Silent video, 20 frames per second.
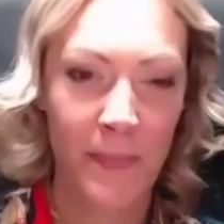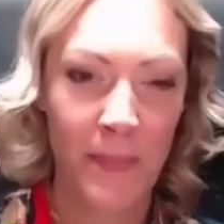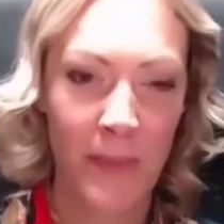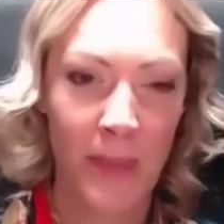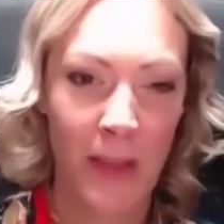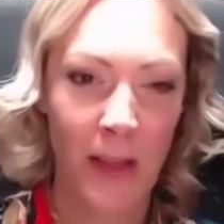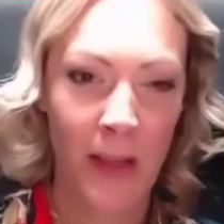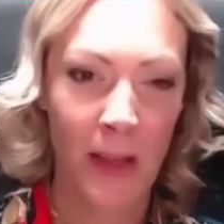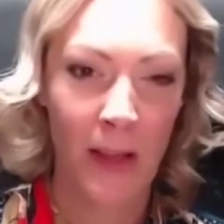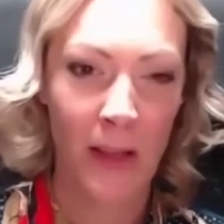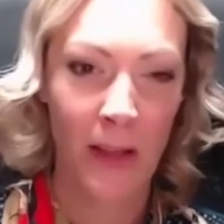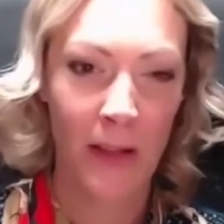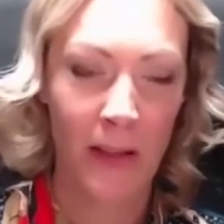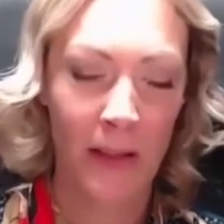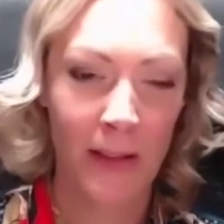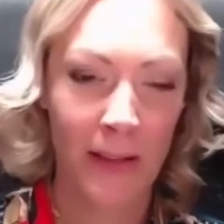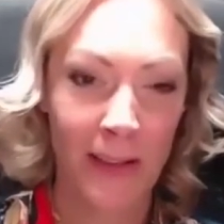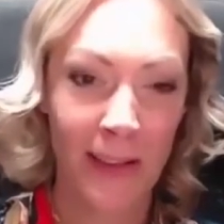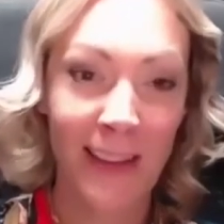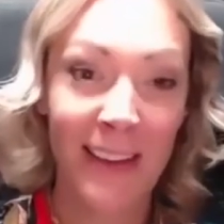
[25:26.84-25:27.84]

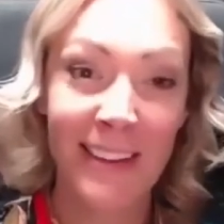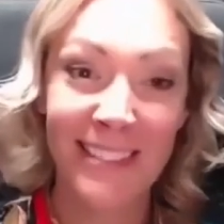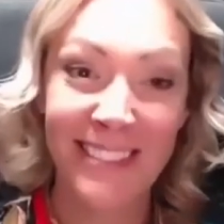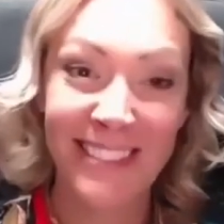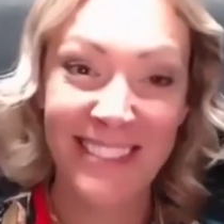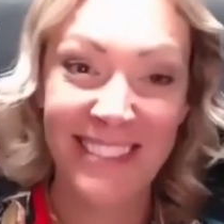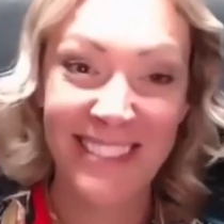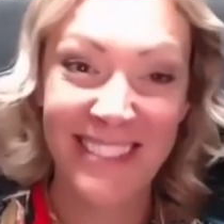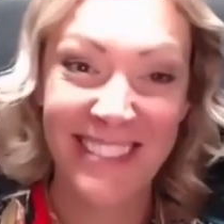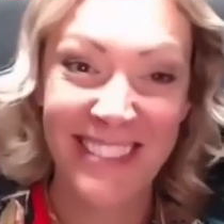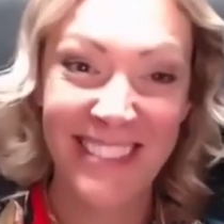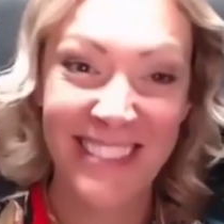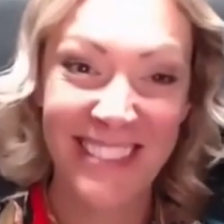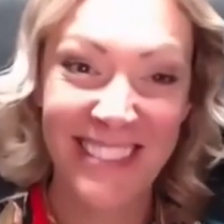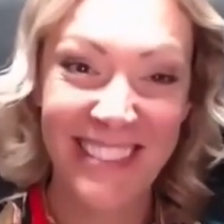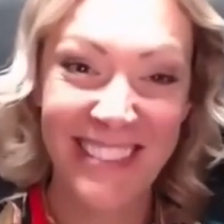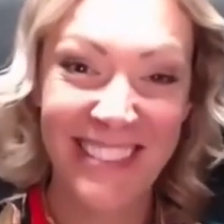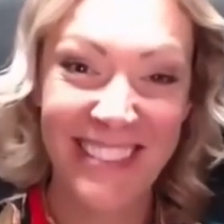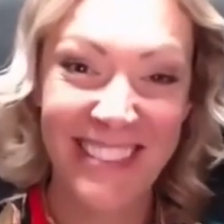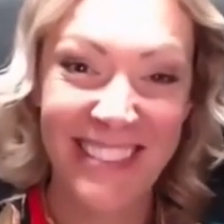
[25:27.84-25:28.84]

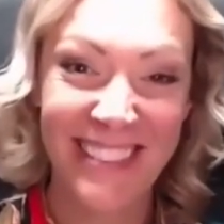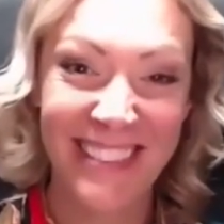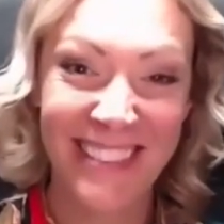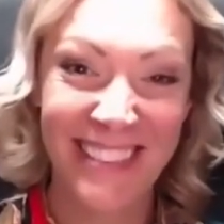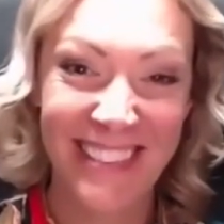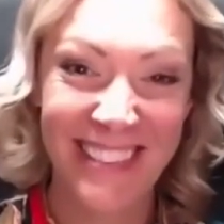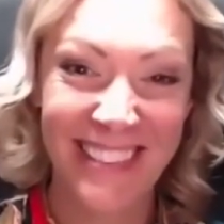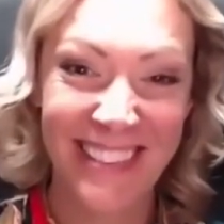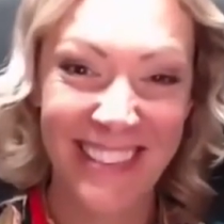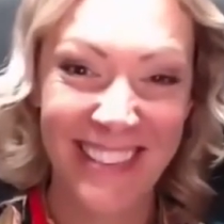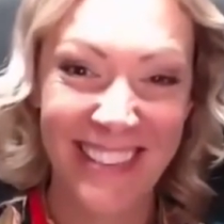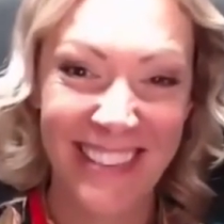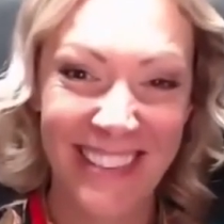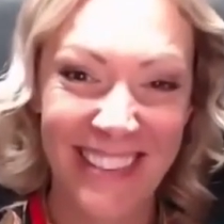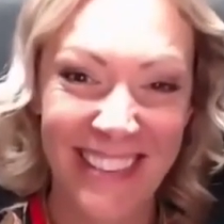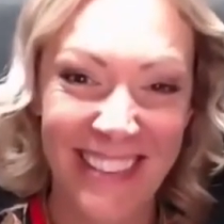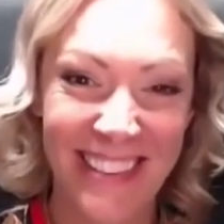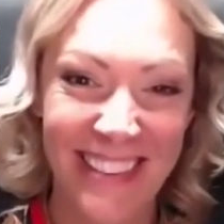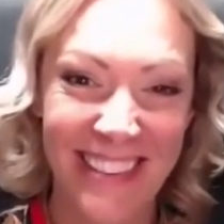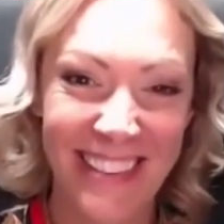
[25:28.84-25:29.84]

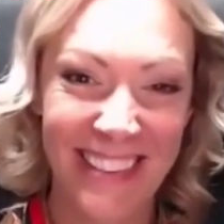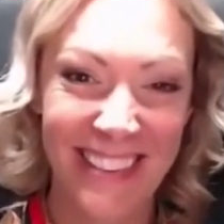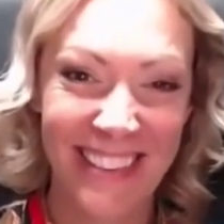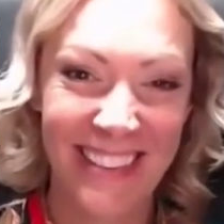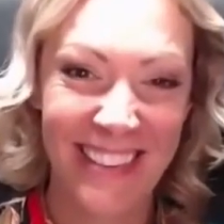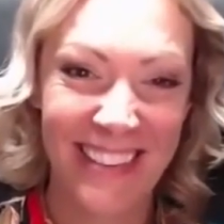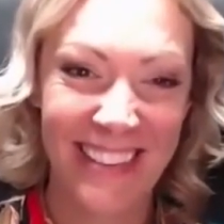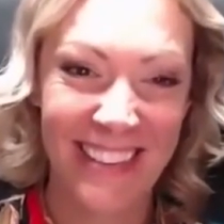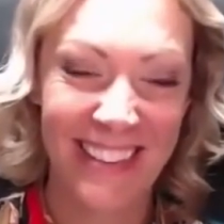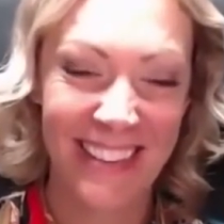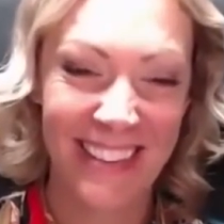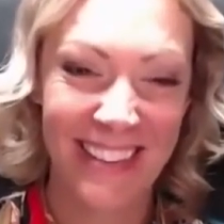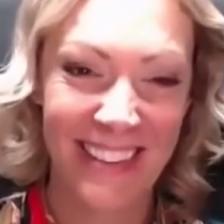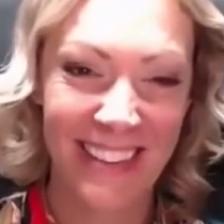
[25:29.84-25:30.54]
The person shown says nothing.